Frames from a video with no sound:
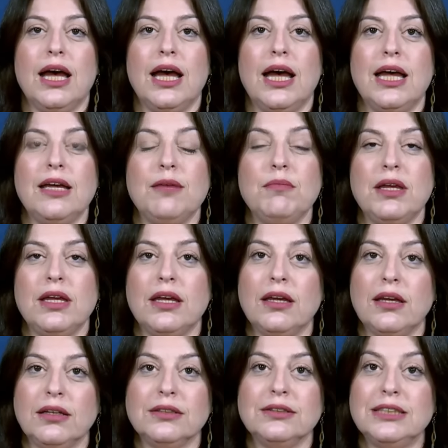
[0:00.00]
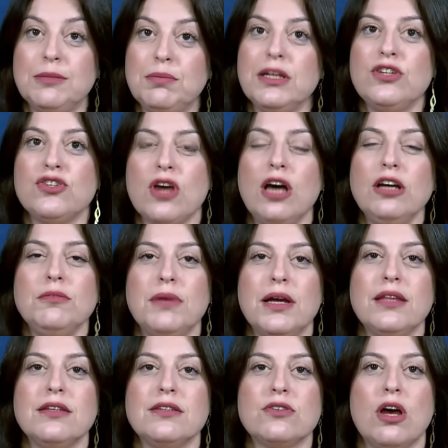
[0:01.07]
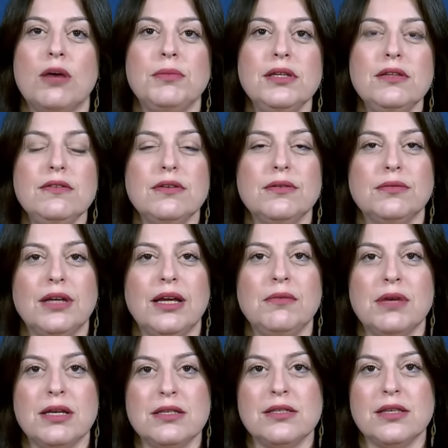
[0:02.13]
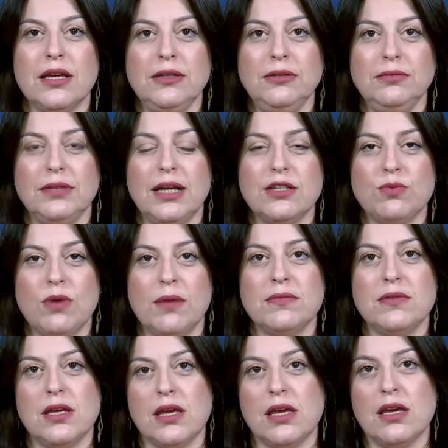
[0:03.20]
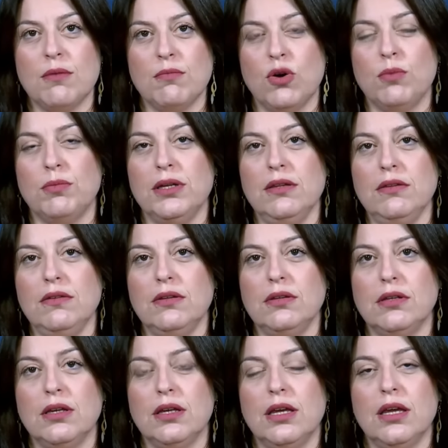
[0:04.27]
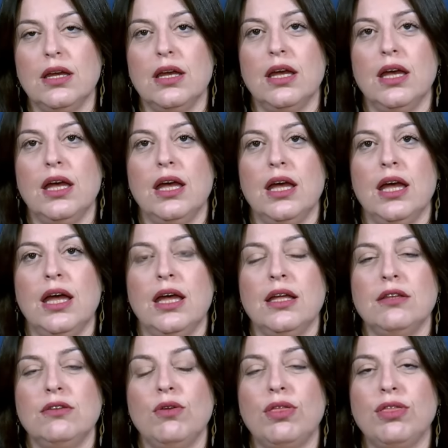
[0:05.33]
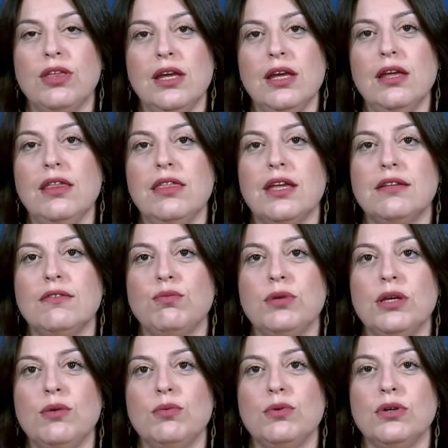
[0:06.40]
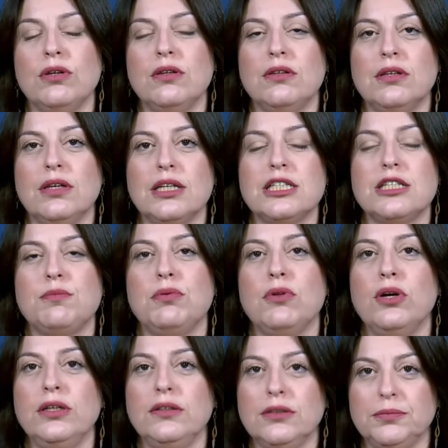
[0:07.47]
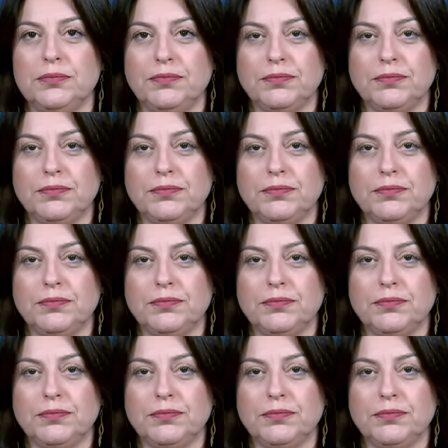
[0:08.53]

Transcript: I am deeply shocked by this comment, I must say. That's why I'm taking a moment. To think that we would exploit